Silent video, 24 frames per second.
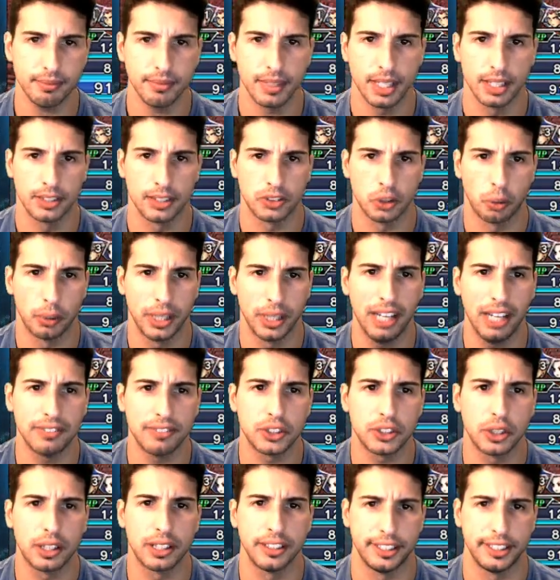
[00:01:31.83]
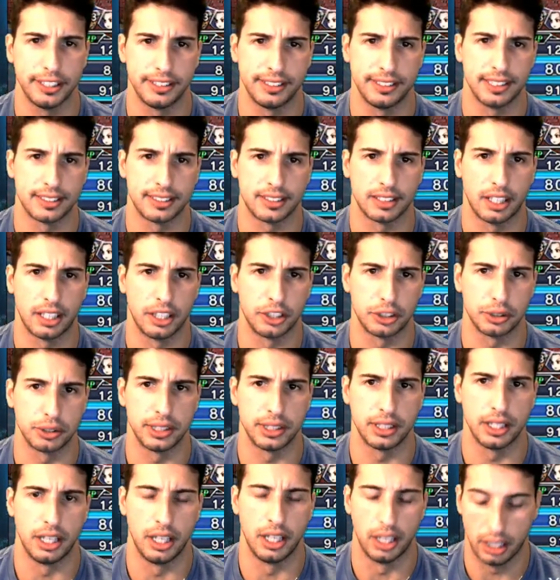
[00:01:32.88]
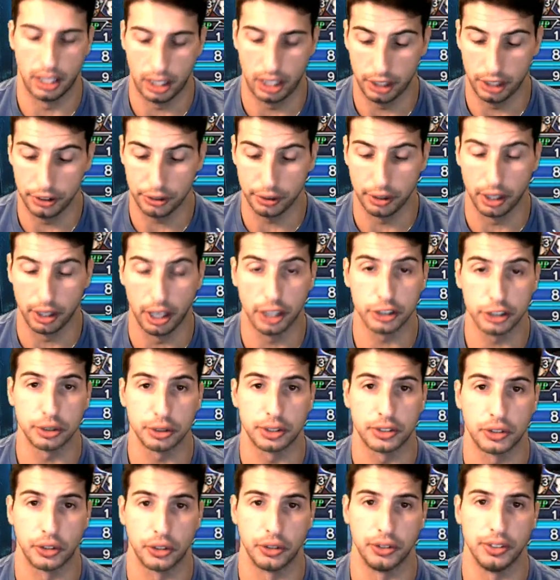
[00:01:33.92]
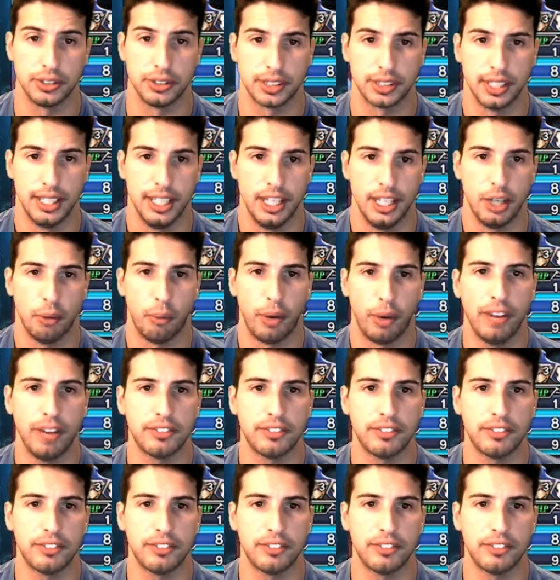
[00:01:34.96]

So we have to clear this 100 uh, under 100 turns. We have